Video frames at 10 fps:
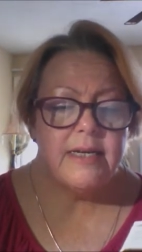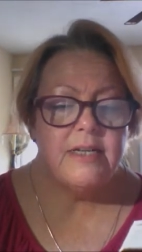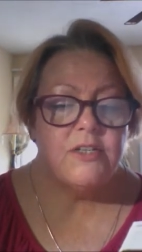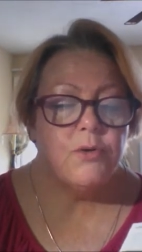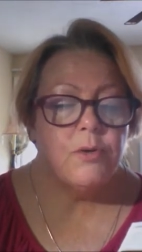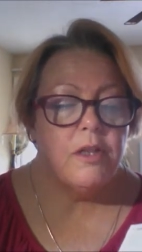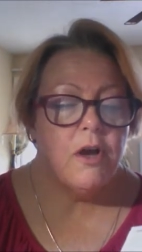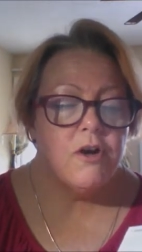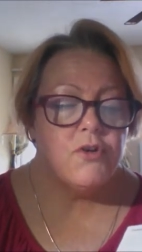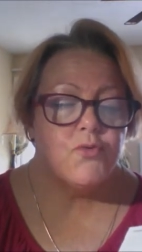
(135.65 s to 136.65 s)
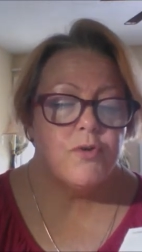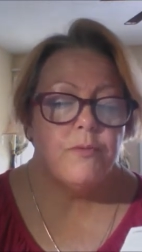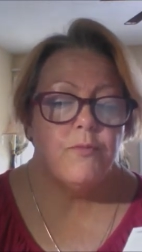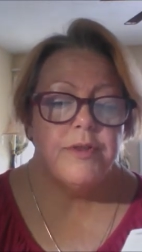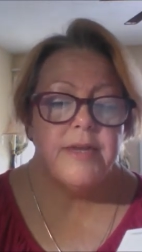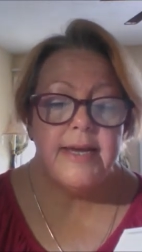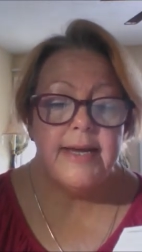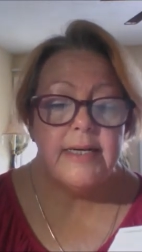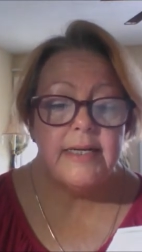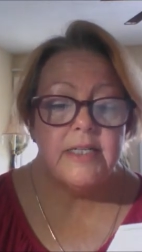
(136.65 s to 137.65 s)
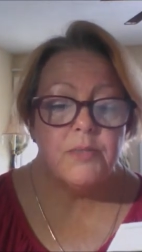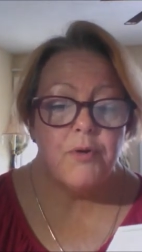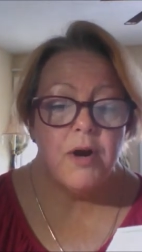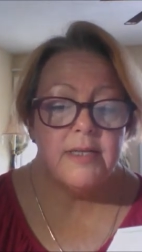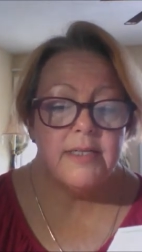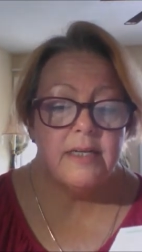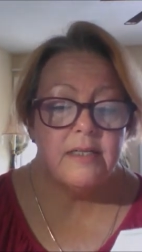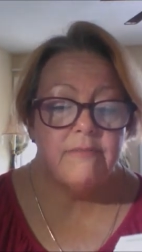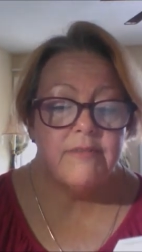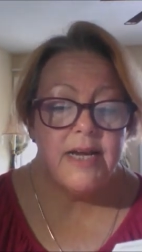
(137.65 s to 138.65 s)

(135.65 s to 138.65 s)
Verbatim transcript: into a large room where the endless process of